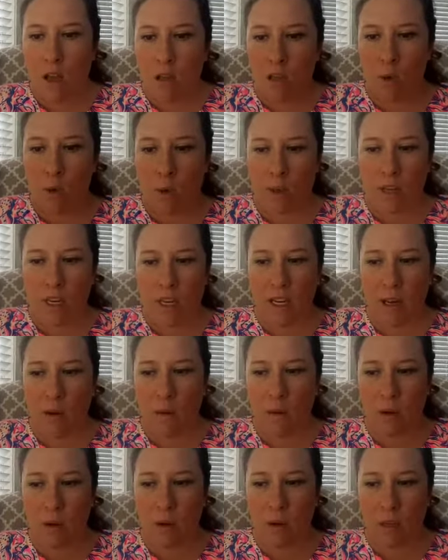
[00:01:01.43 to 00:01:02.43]
So one thing I
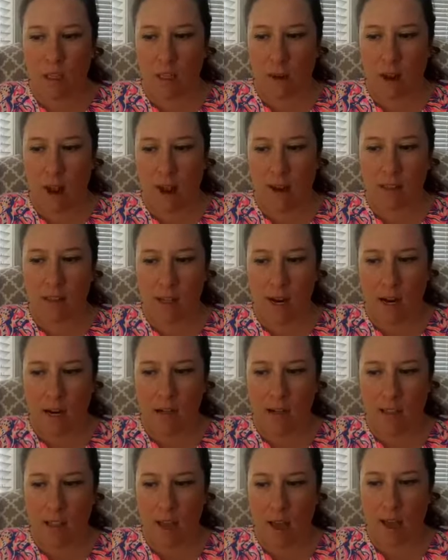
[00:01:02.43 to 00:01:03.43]
want to tell you about Einstein
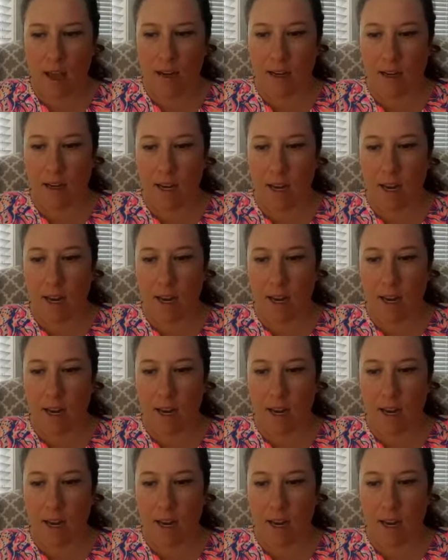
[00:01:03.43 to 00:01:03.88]
is that